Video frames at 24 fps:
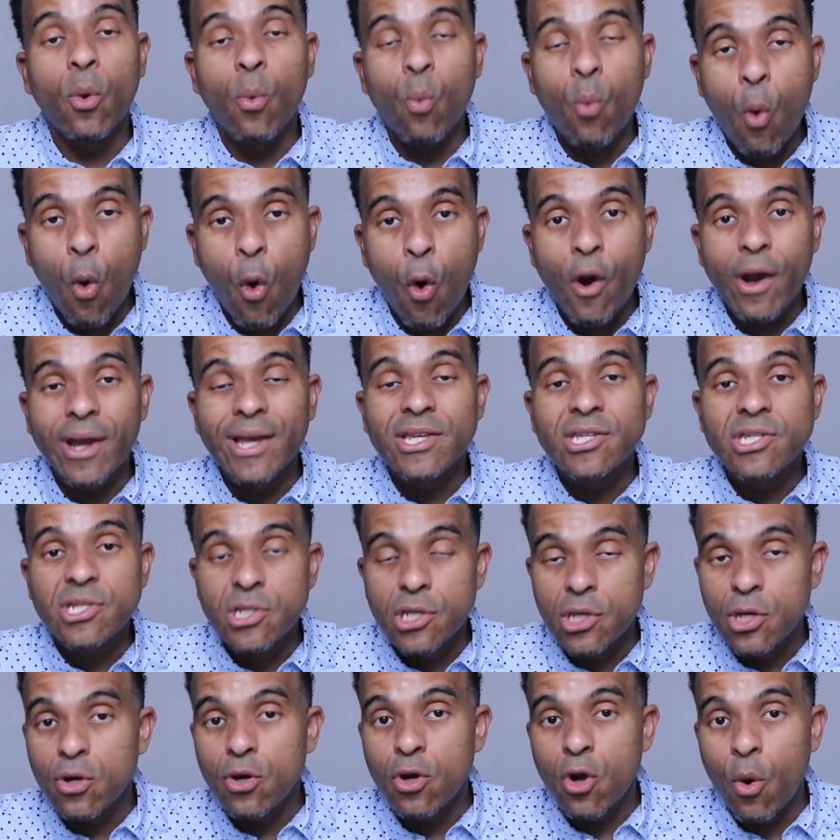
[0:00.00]
the war is
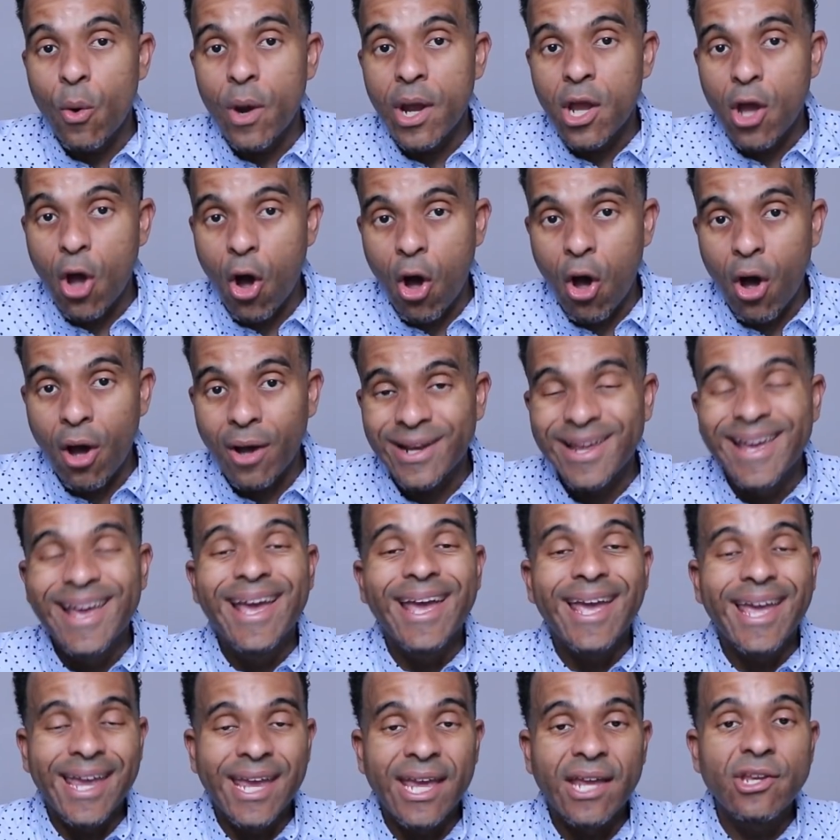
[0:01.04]
still going on
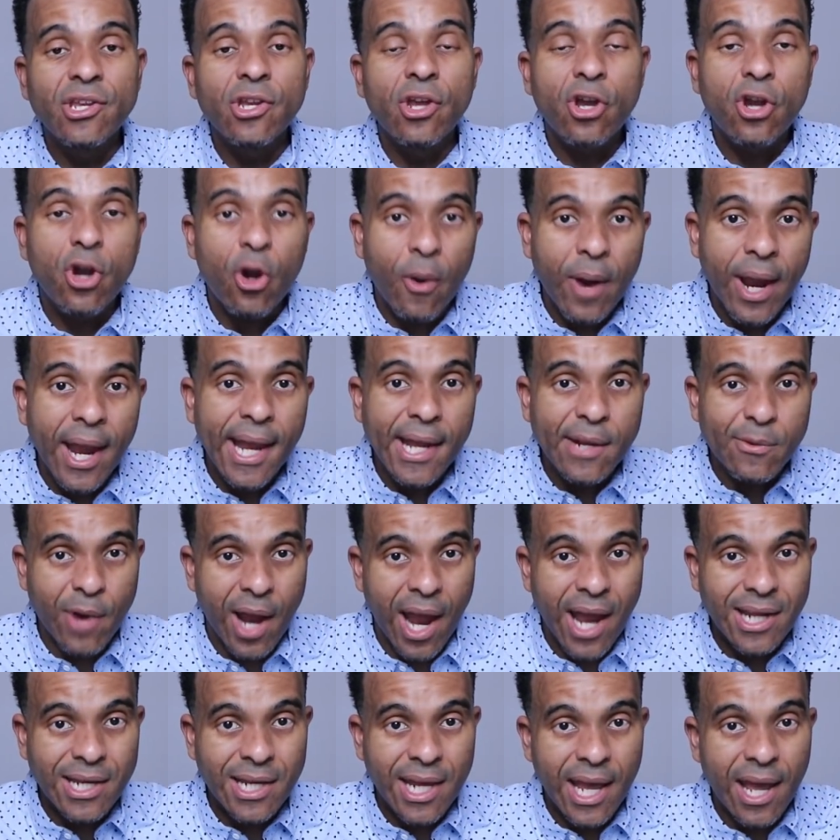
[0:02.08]
in Ukraine
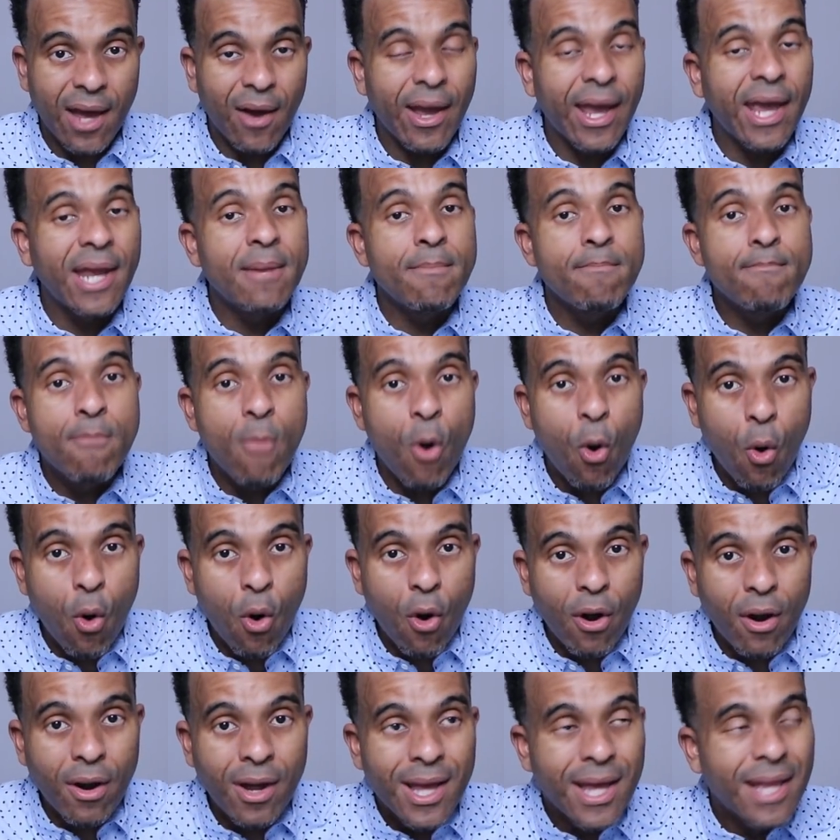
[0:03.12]
right now, and
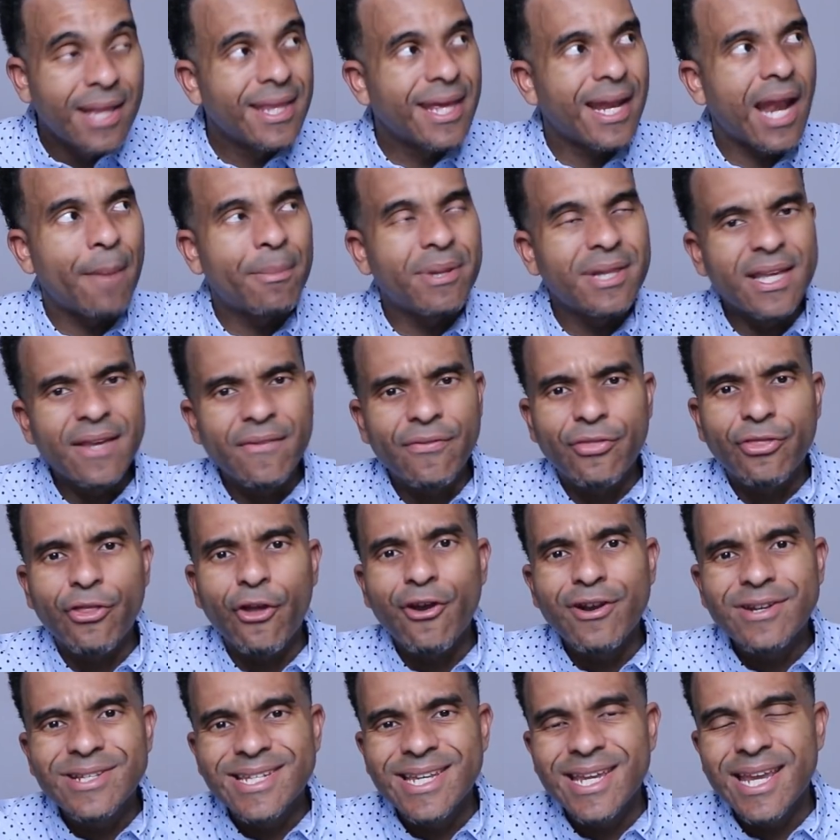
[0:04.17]
more than I believe
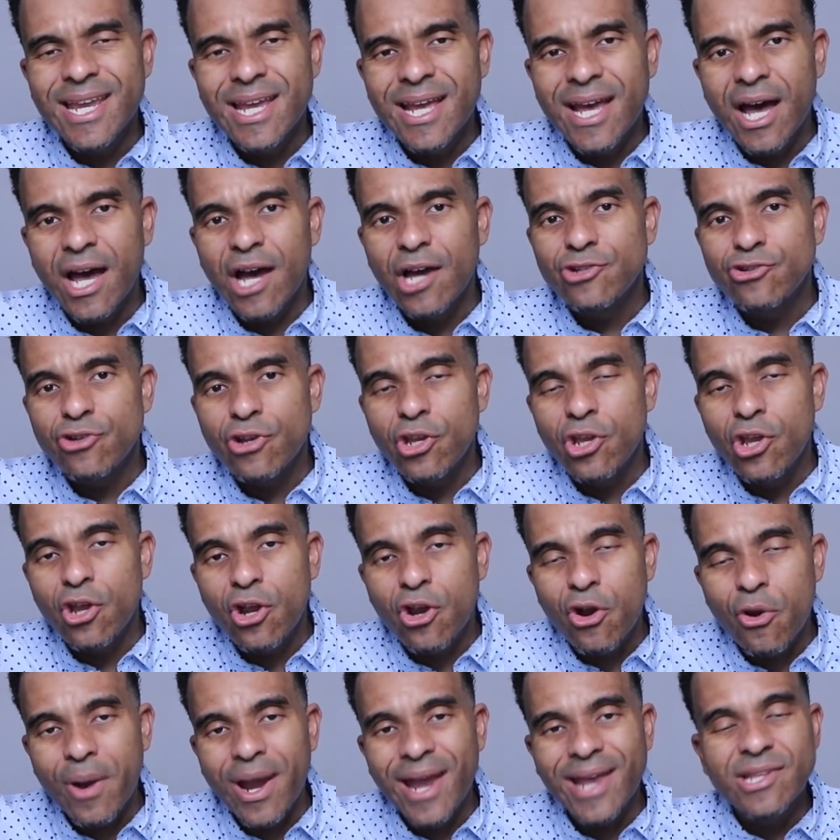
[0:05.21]
1,300
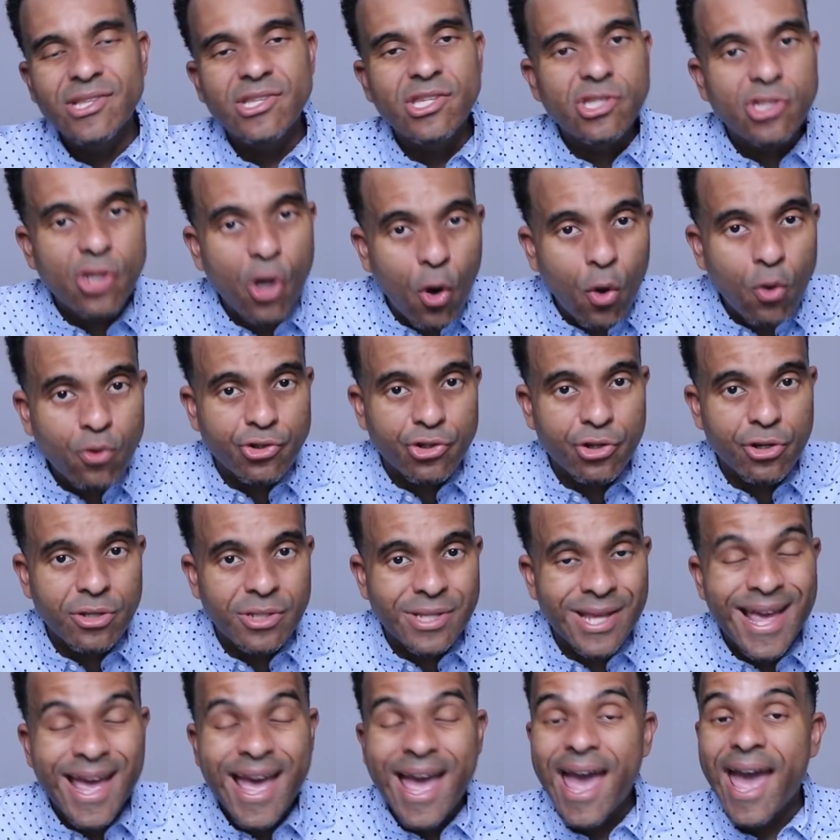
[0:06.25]
Ukraine
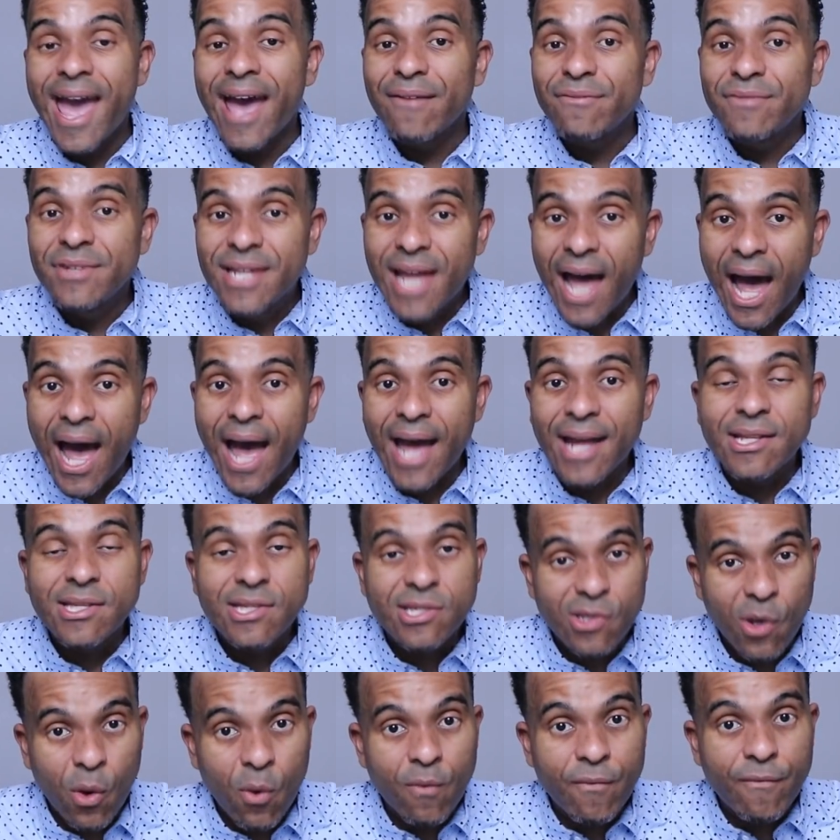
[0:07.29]
soldiers have died
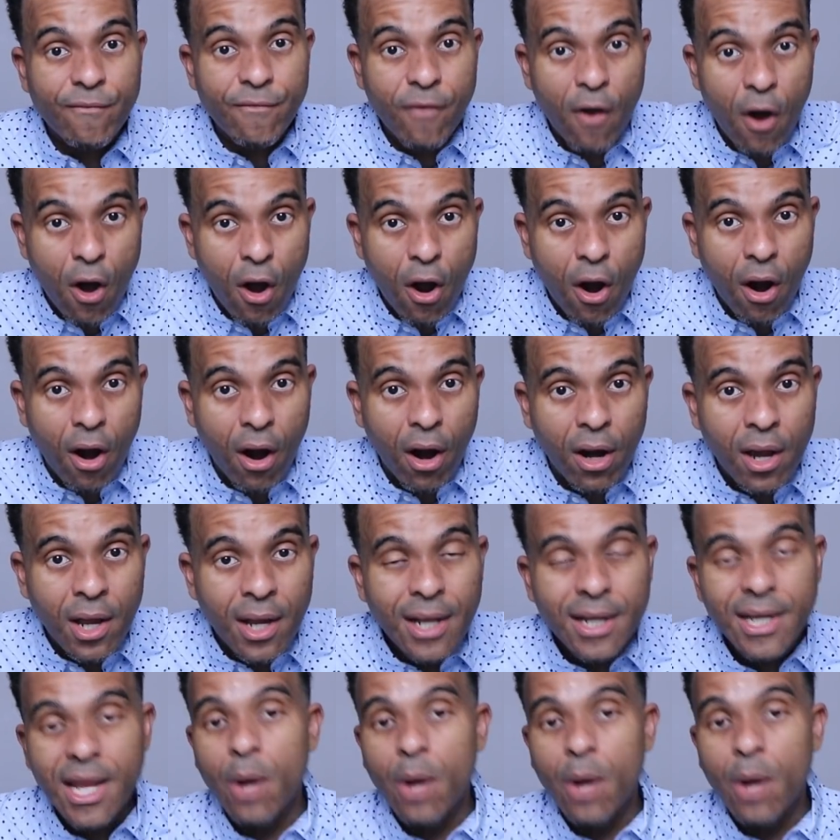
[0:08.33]
so far.